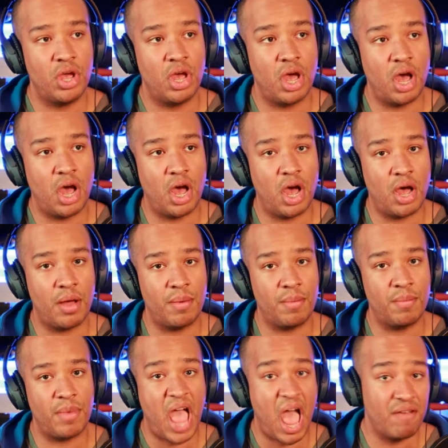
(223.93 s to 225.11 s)
uh
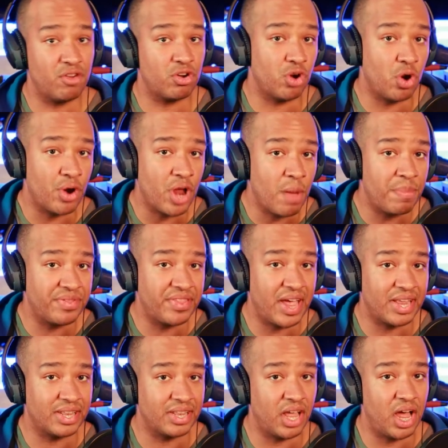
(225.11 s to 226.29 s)
haven't grown up in that
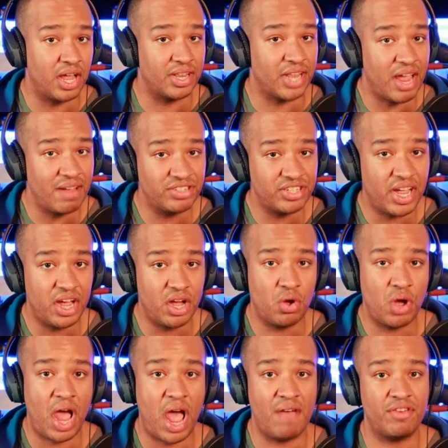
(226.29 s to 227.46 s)
uh, lifestyle,
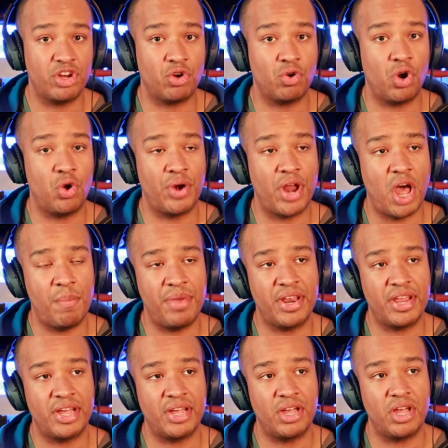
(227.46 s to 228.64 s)
haven't grown up in
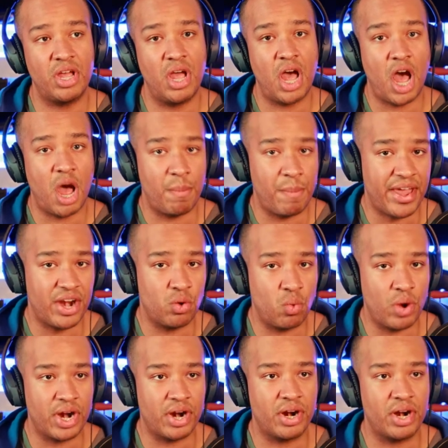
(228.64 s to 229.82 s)
a a manner
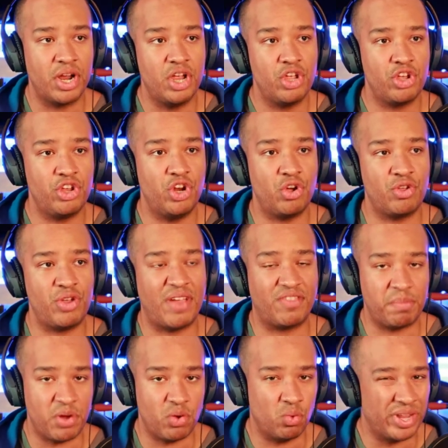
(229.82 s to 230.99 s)
where you know you have to be
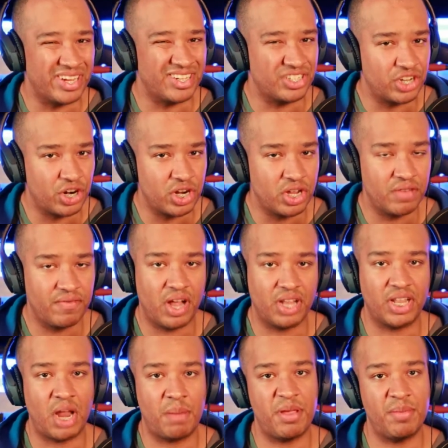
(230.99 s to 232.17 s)
really assertive a lot
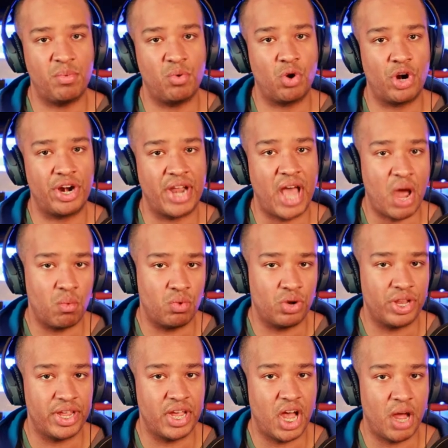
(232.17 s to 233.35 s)
of people are not
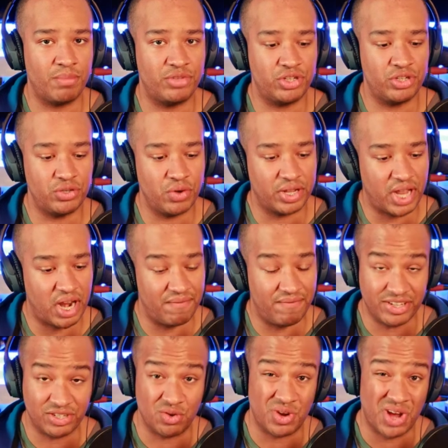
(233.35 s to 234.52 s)
really up to a lot of
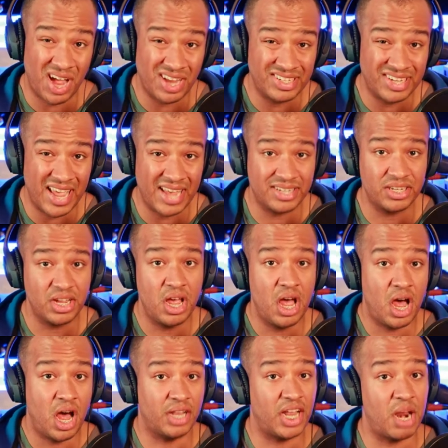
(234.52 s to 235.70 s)
physical contact a
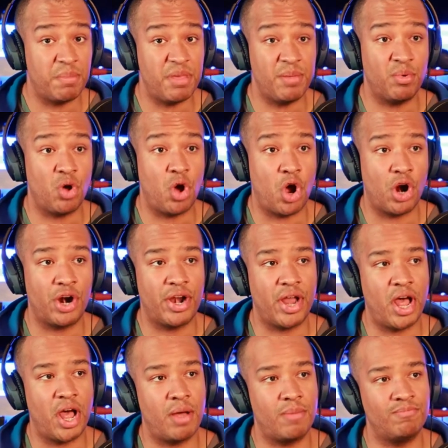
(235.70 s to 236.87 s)
lot of people aren't
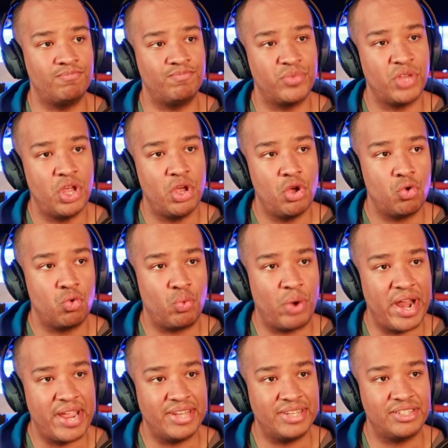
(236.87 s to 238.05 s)
um
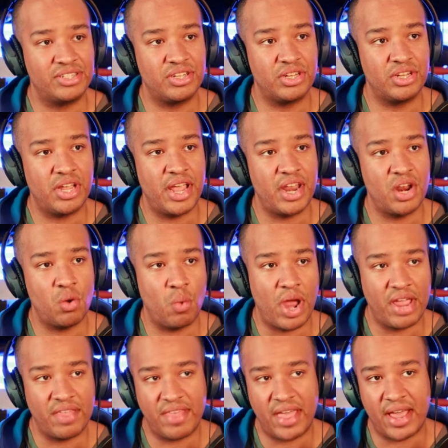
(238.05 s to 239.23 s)
raised in a way
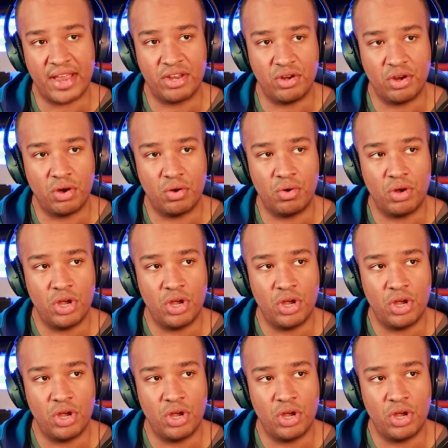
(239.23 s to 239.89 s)
that you know